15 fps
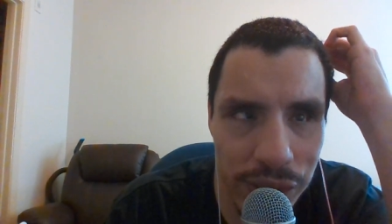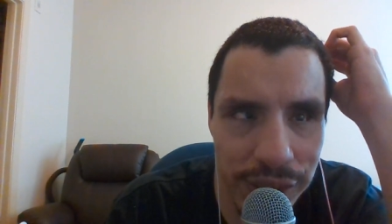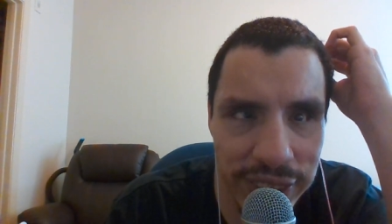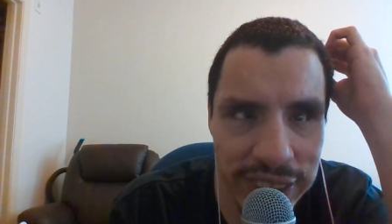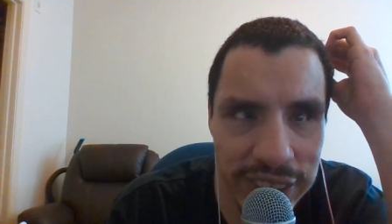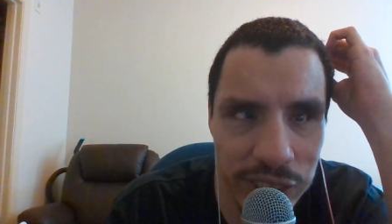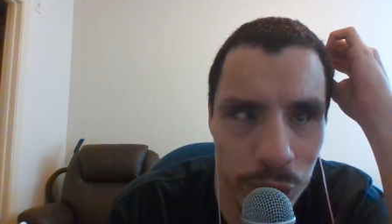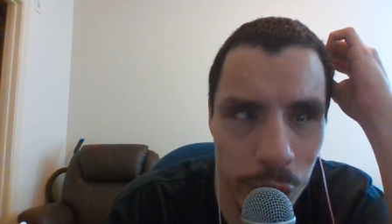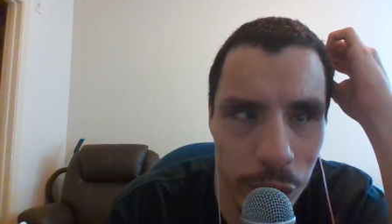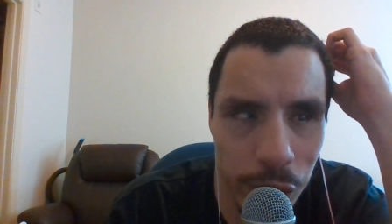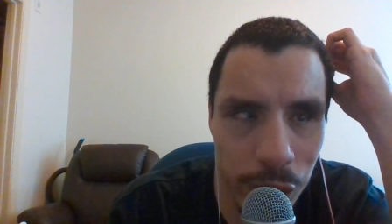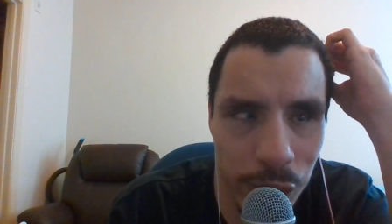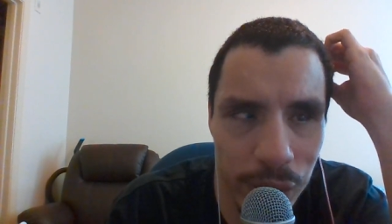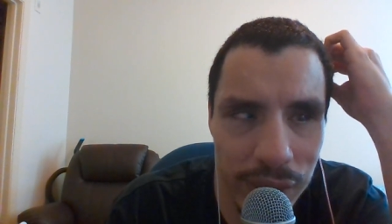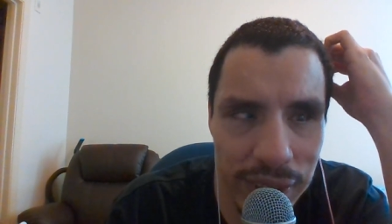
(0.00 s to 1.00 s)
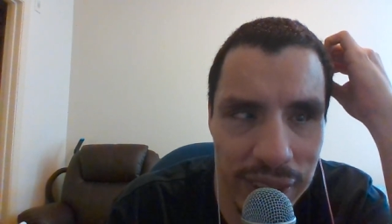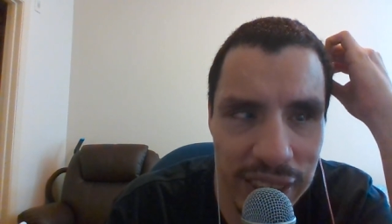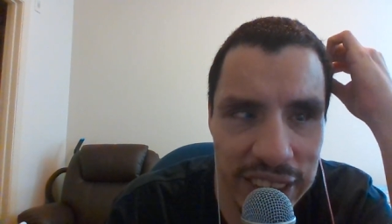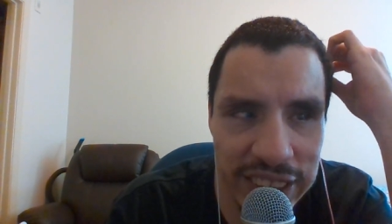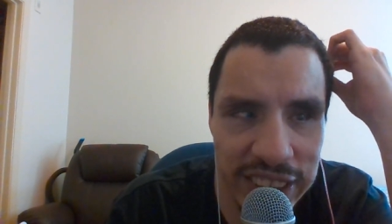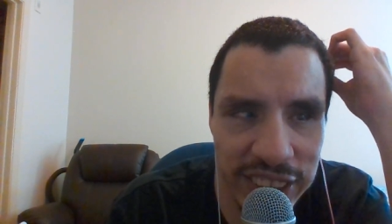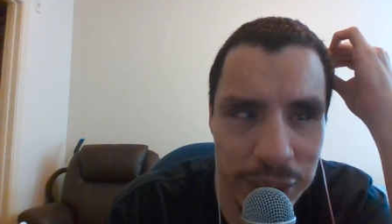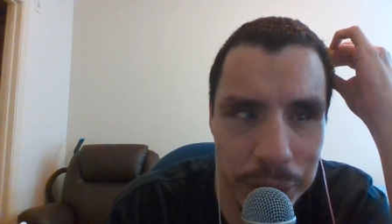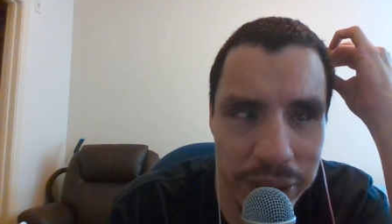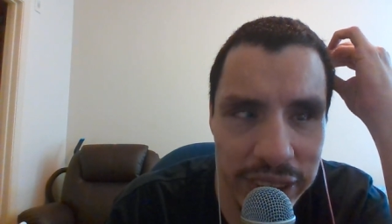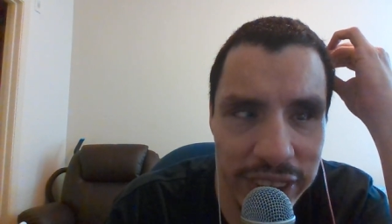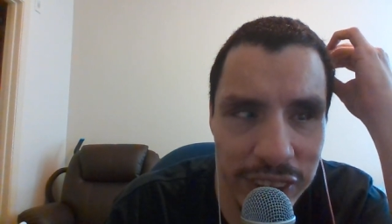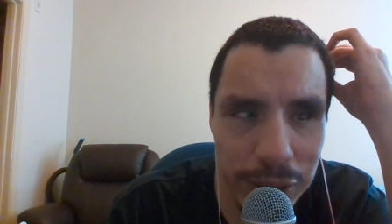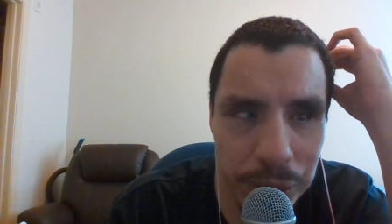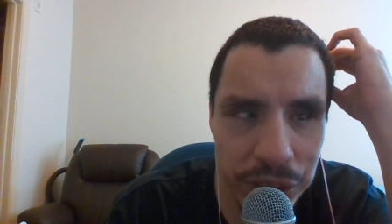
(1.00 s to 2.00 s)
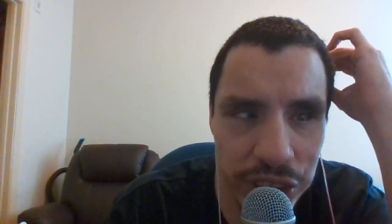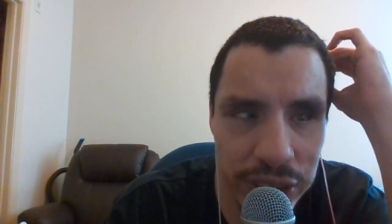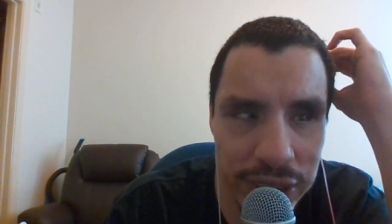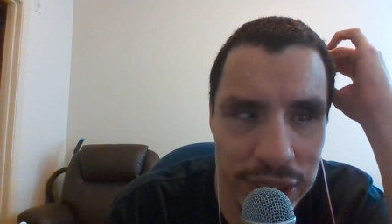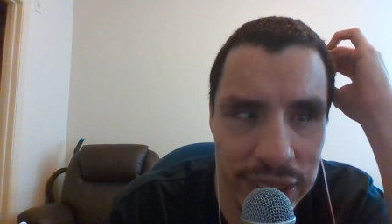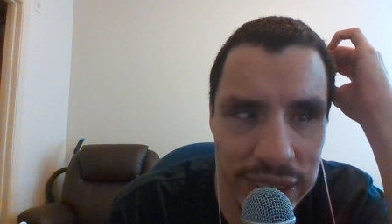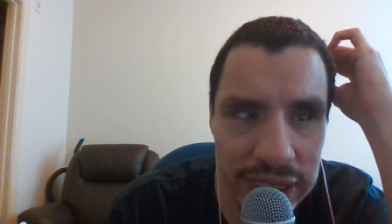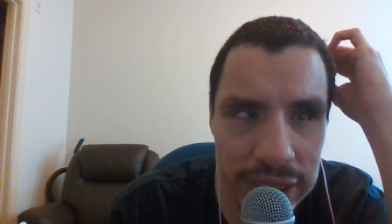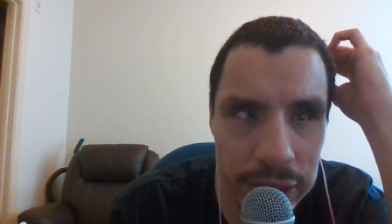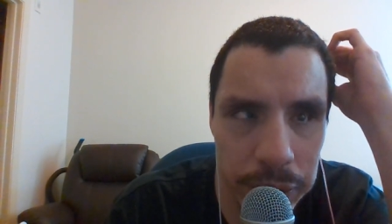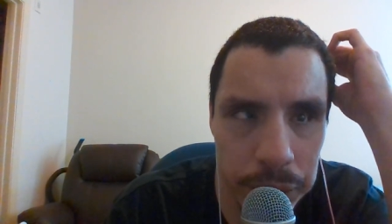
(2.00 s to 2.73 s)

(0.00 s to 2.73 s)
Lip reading: this is where accessibility comes in, is